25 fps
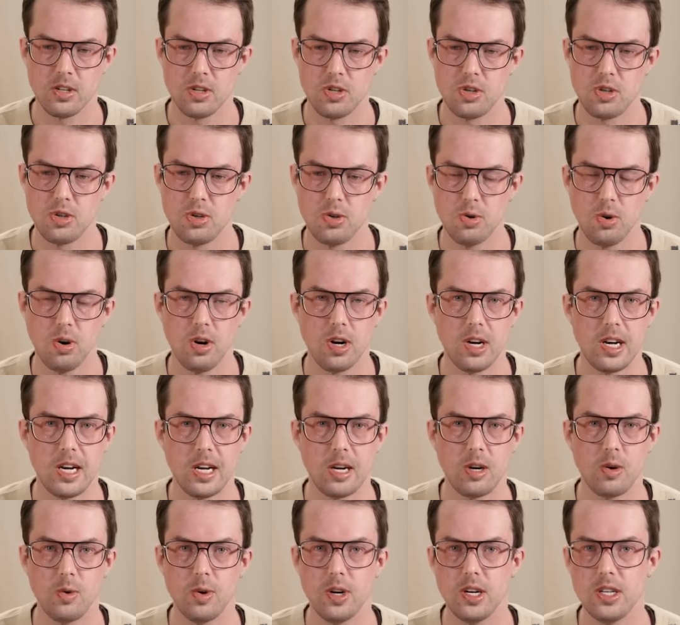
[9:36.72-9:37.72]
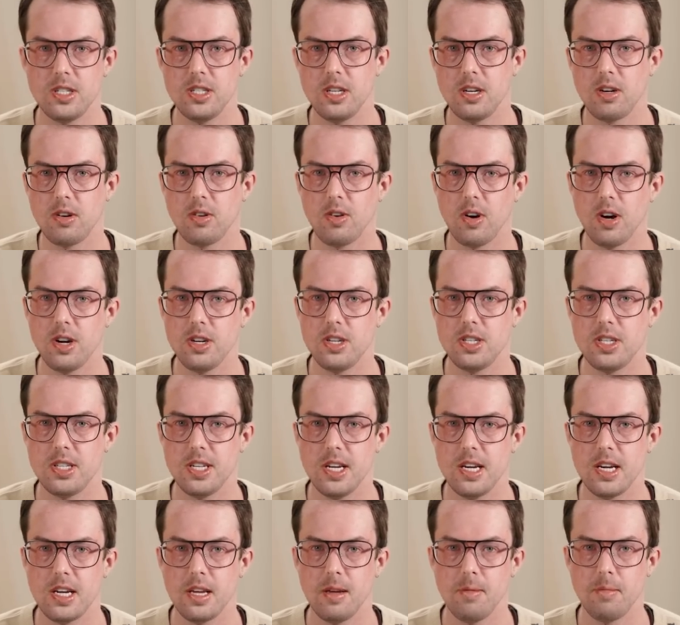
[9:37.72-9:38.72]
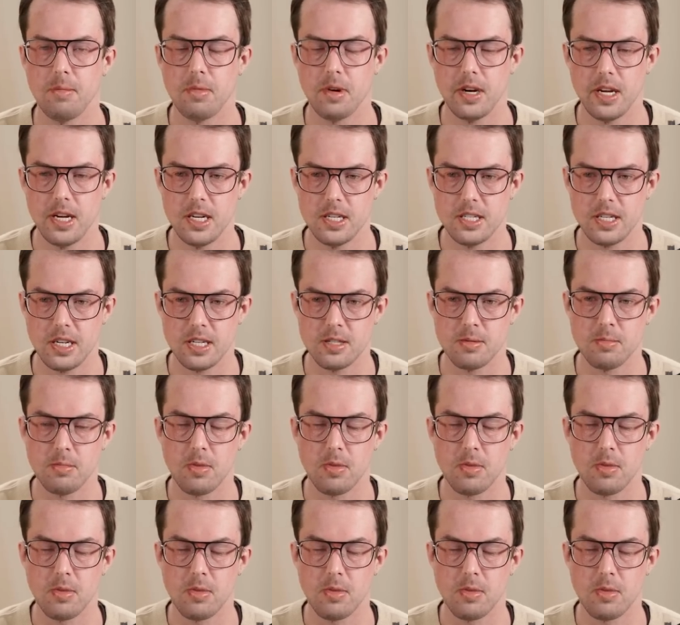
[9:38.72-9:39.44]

short liquidity crunch taking place as